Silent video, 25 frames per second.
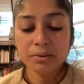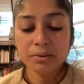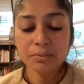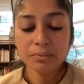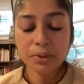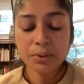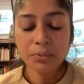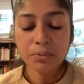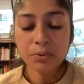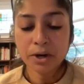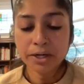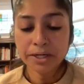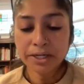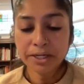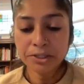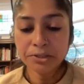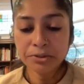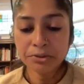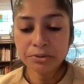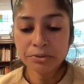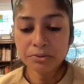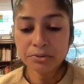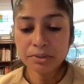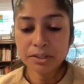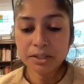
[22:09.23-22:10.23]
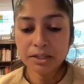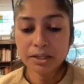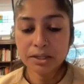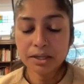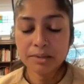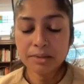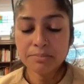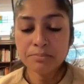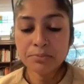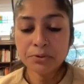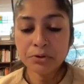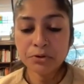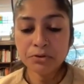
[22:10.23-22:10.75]
wanted to
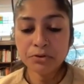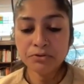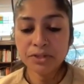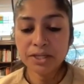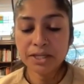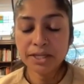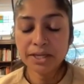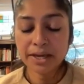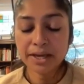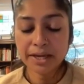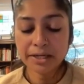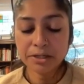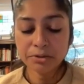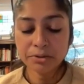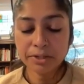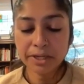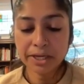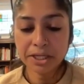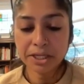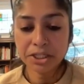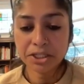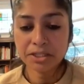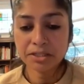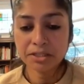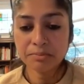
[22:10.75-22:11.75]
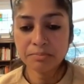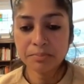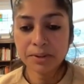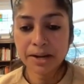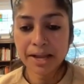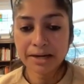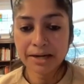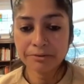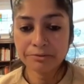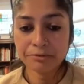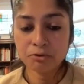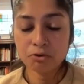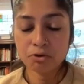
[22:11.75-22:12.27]
improve the education
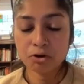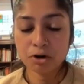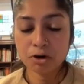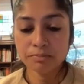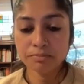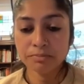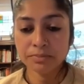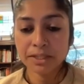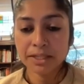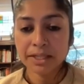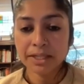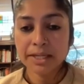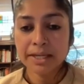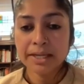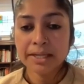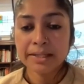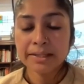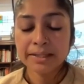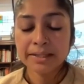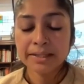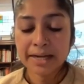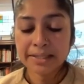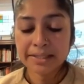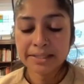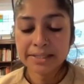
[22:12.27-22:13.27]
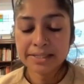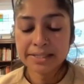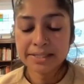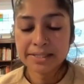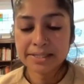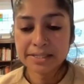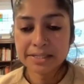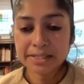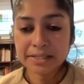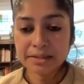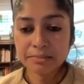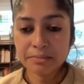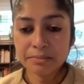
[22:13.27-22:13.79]
platform that is,